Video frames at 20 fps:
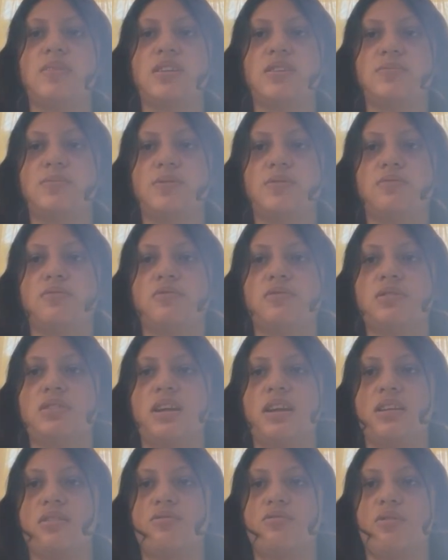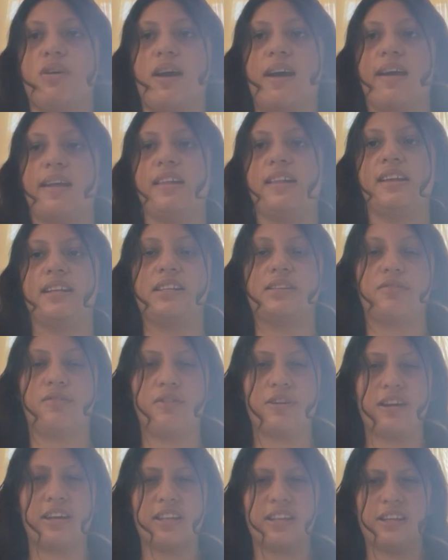is bound to a high
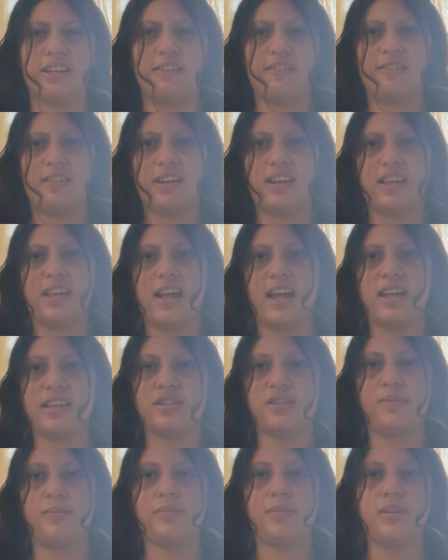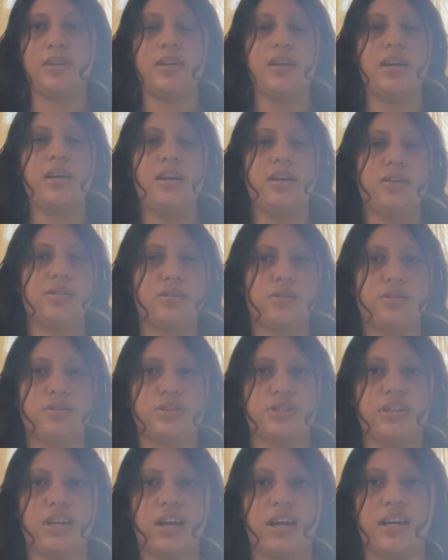electronegativity atom, such
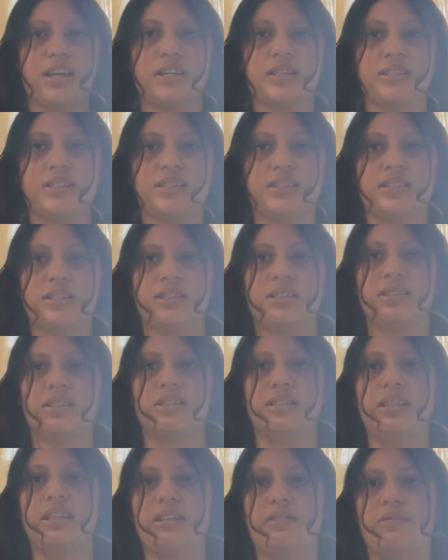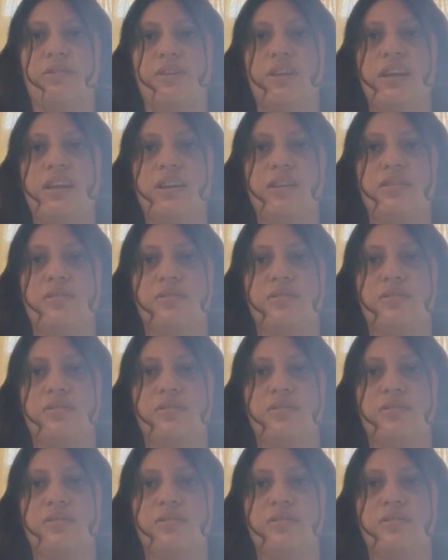as nitrogen,